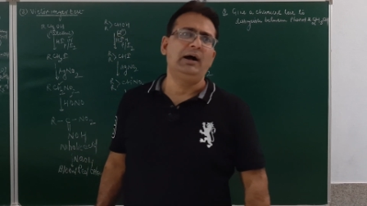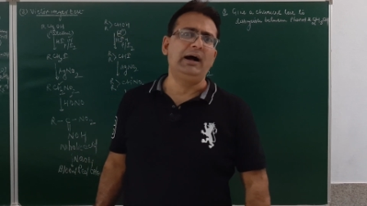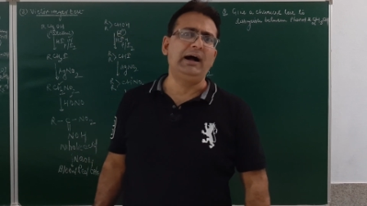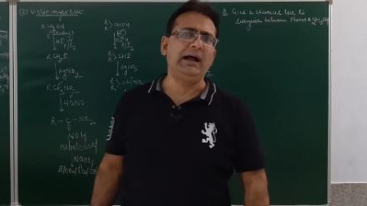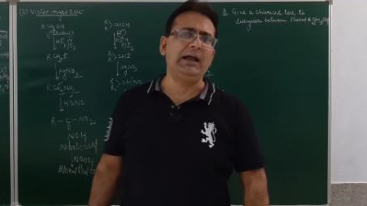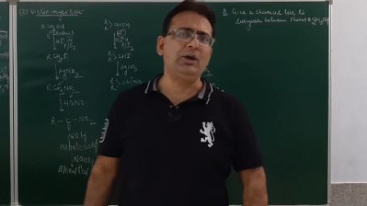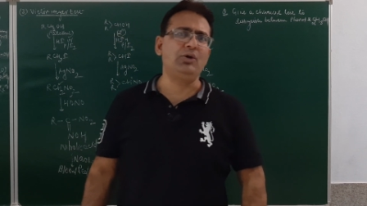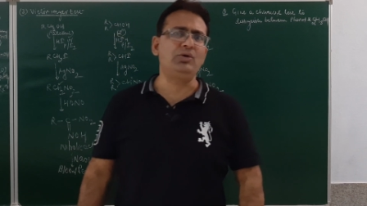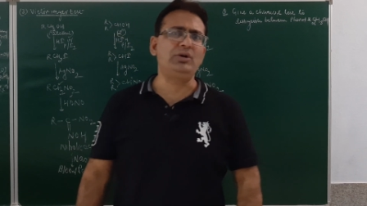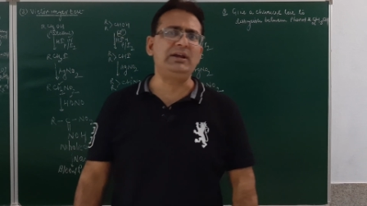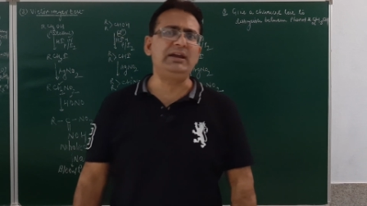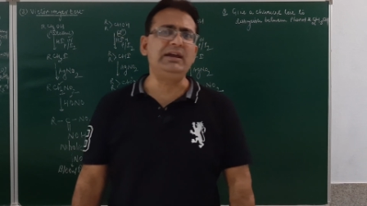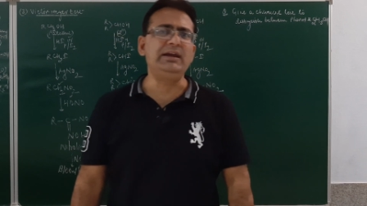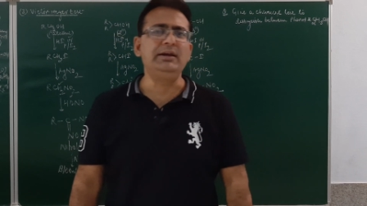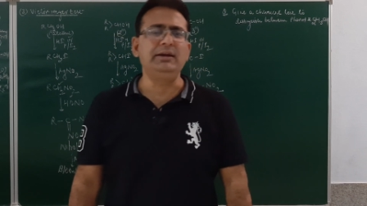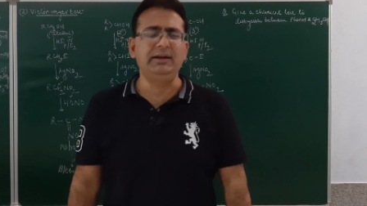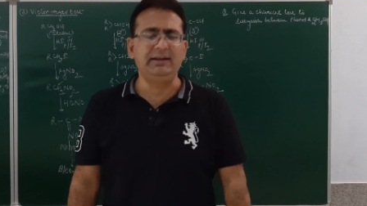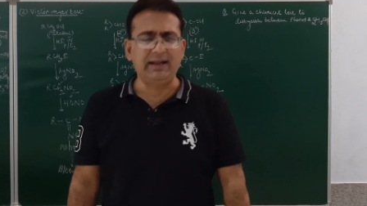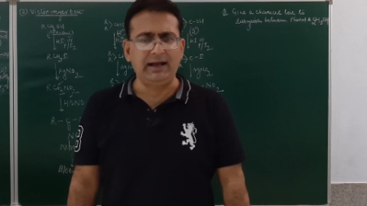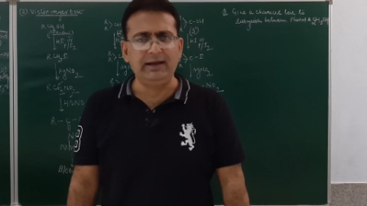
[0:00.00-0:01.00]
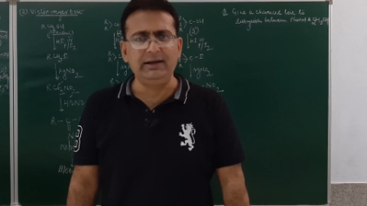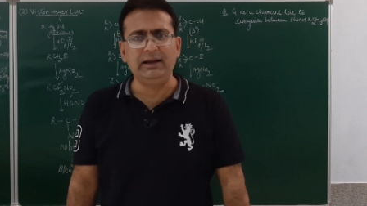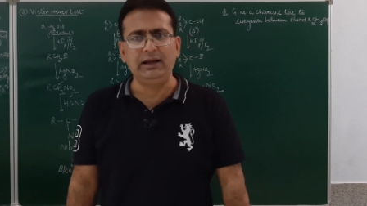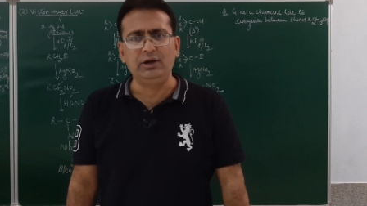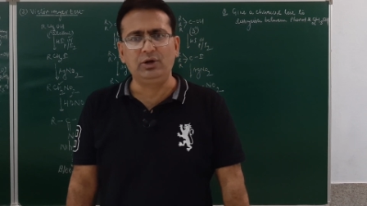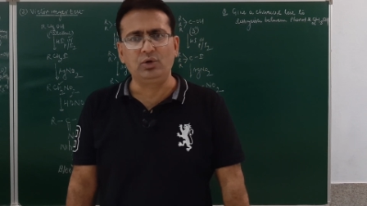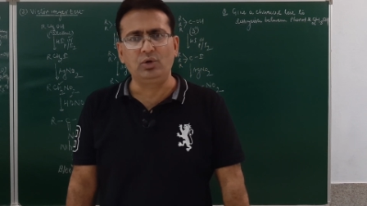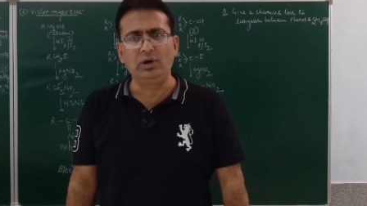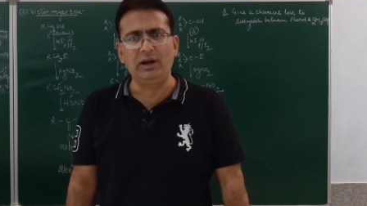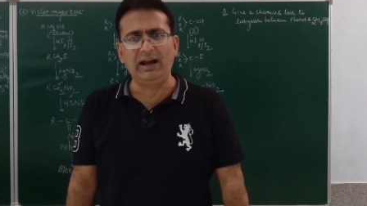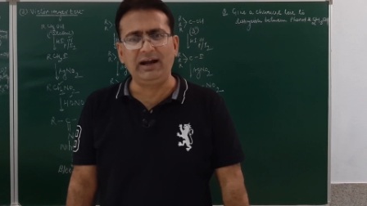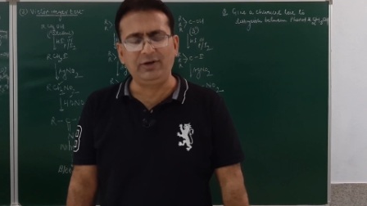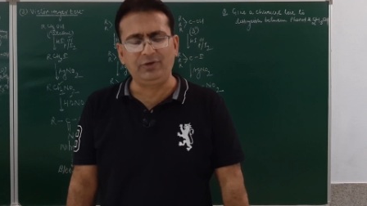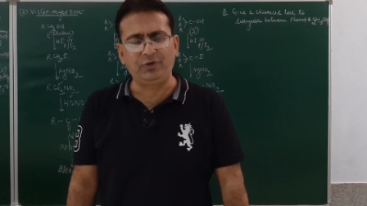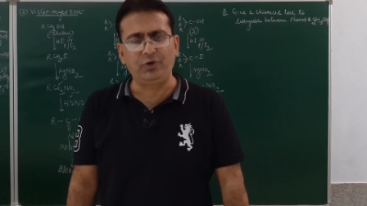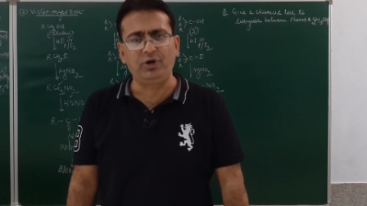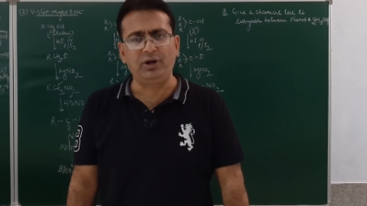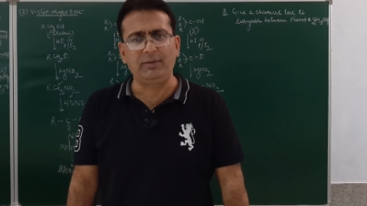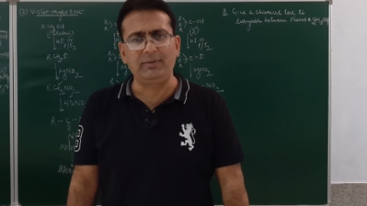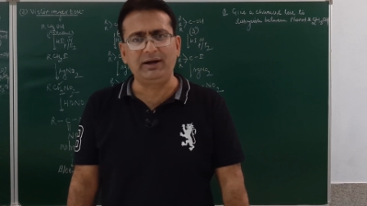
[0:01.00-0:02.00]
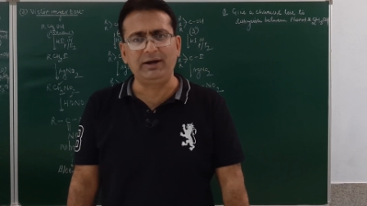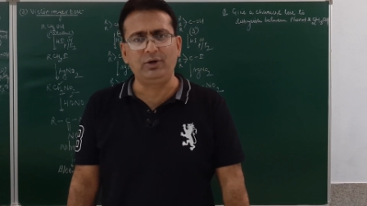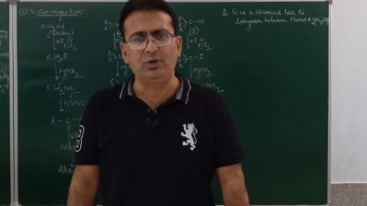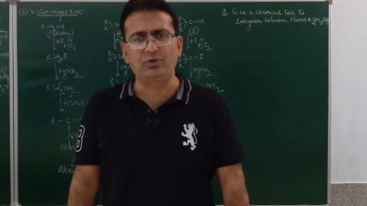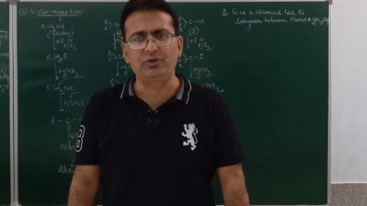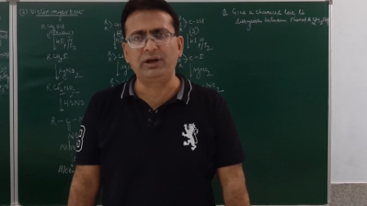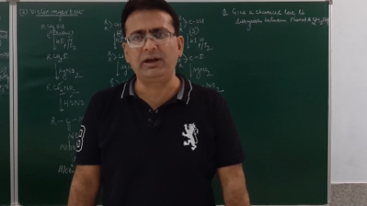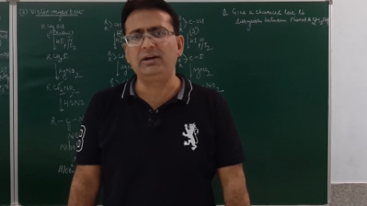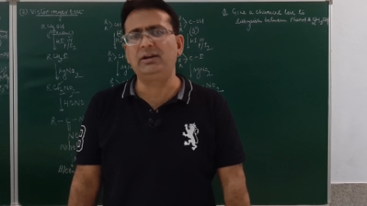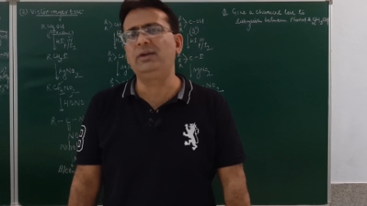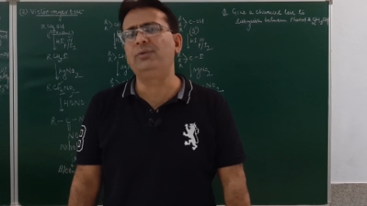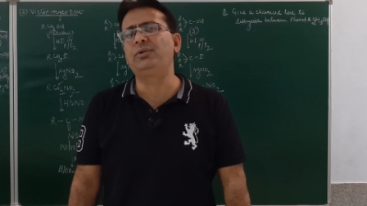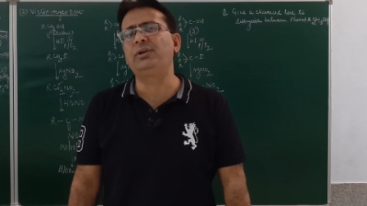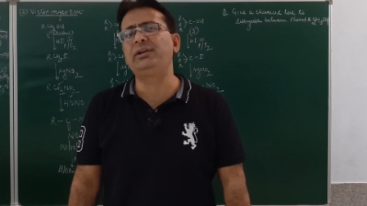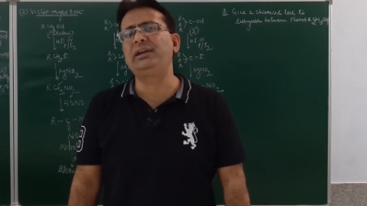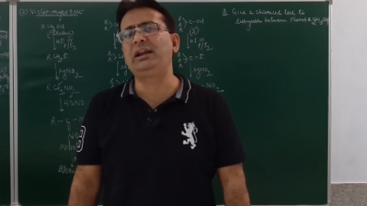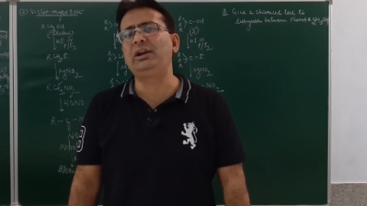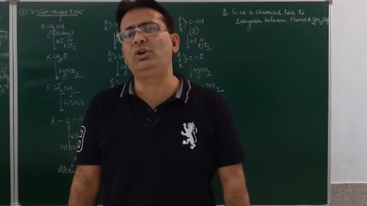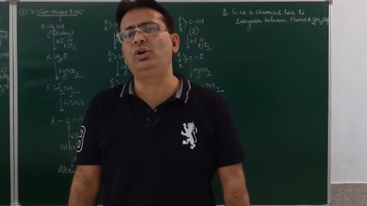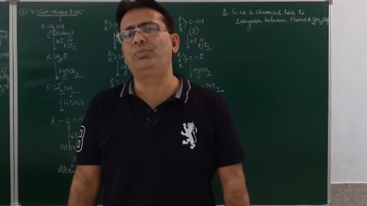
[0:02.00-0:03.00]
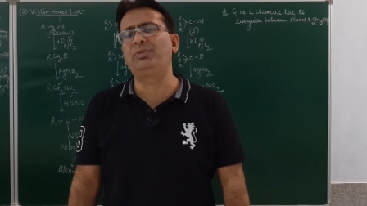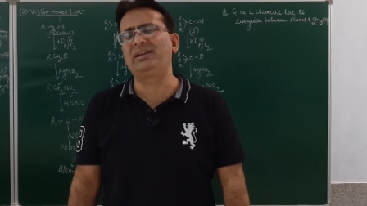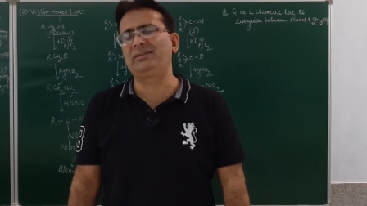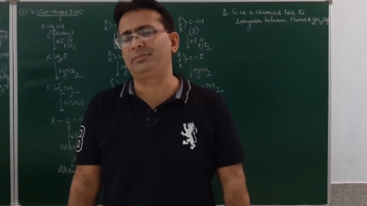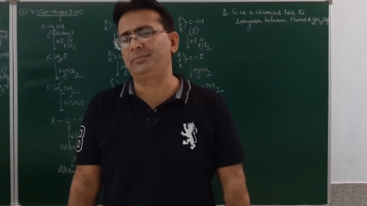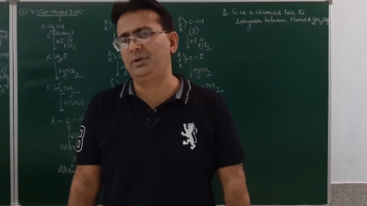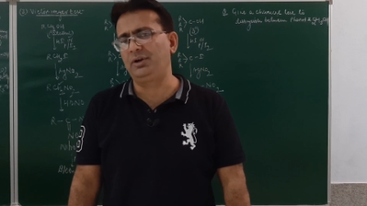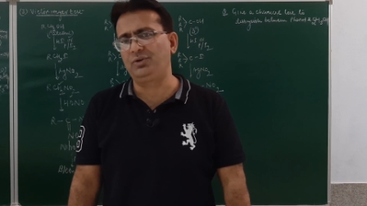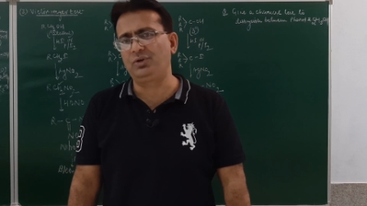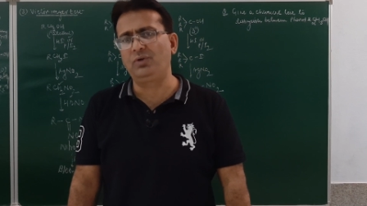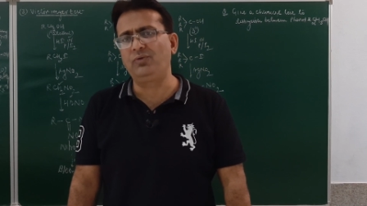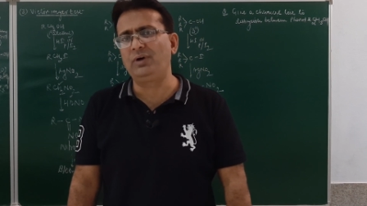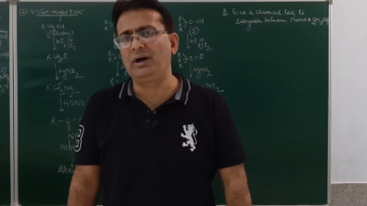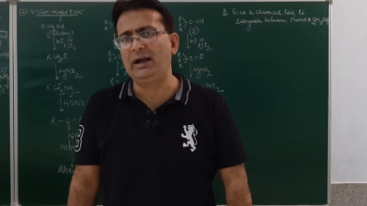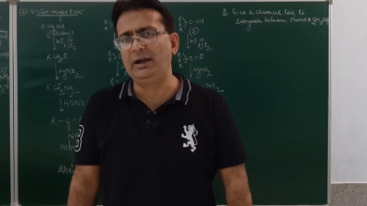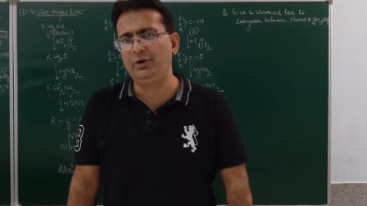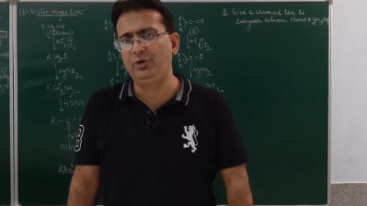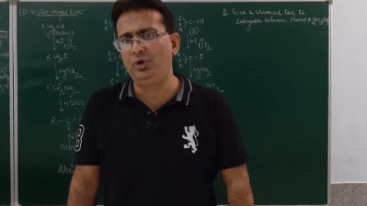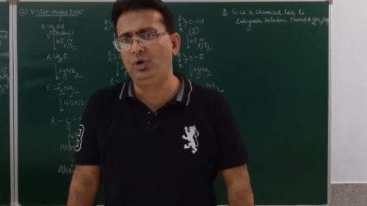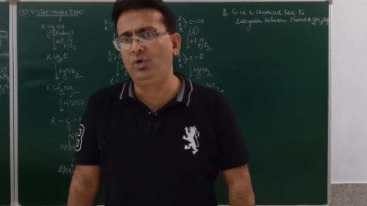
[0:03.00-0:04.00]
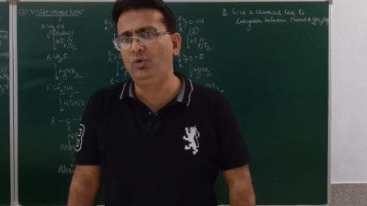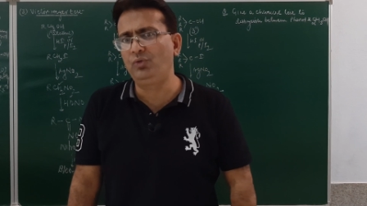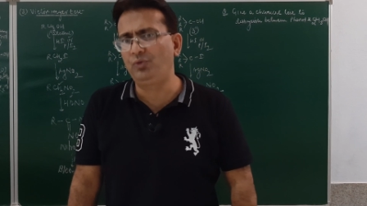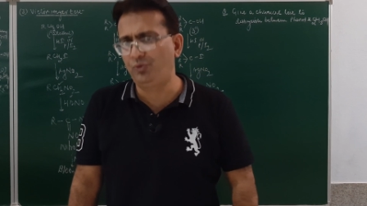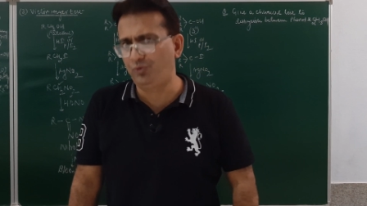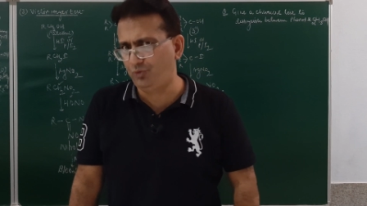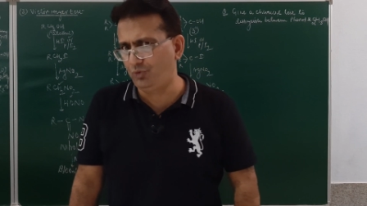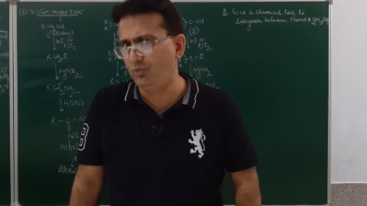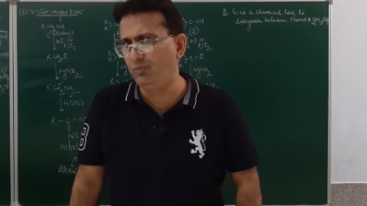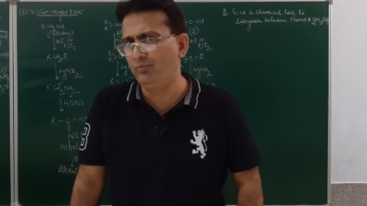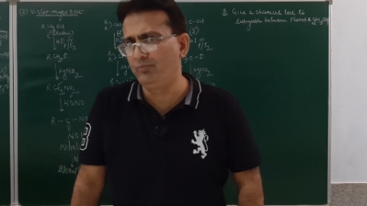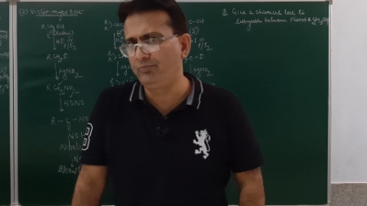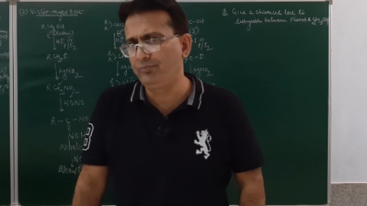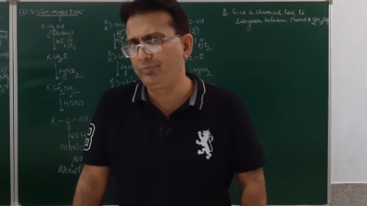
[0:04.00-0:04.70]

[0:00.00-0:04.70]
iodine, ethyl alcohol and sodium hydroxide gives a yellow precipitate of iodoform.